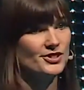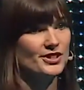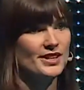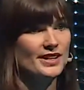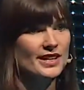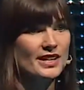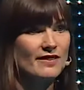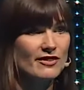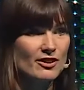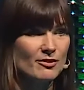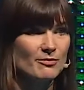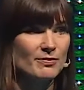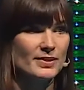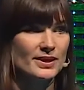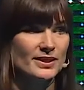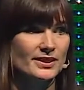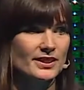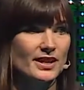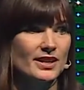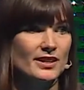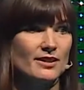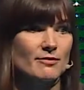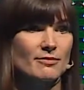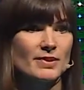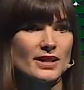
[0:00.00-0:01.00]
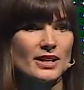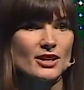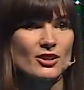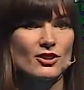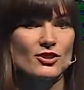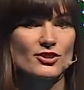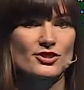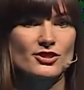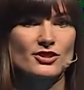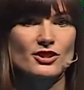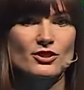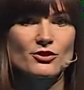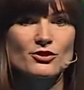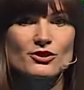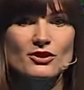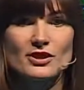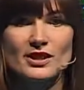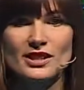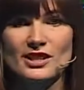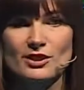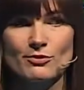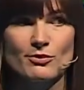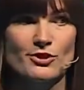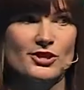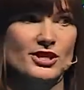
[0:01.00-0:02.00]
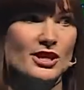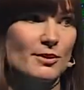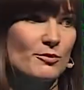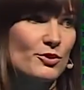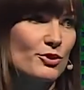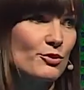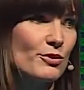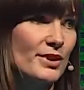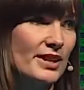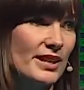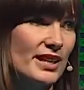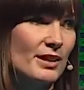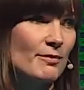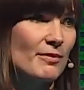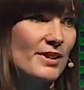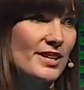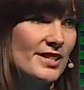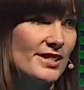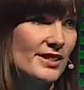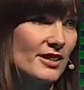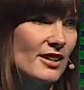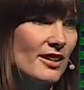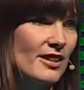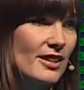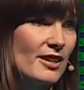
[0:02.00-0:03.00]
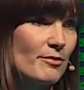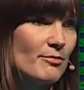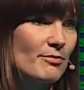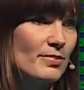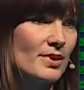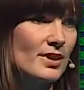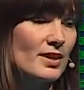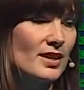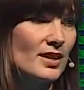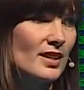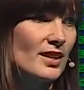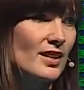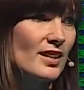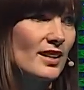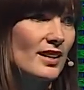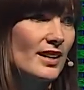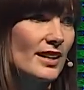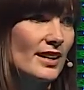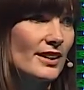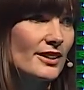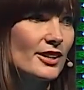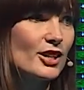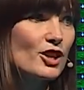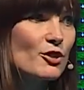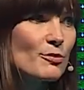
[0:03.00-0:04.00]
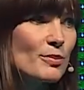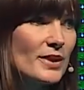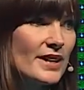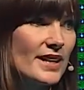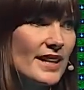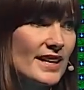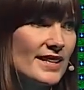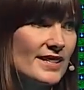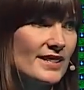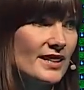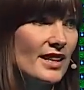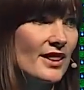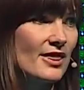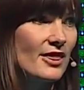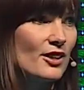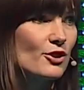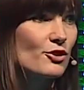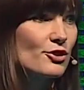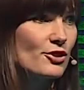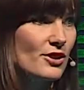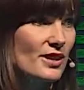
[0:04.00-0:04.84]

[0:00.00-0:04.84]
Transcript: I never been done, because those things which I'm doing in my startup Like nobody has done those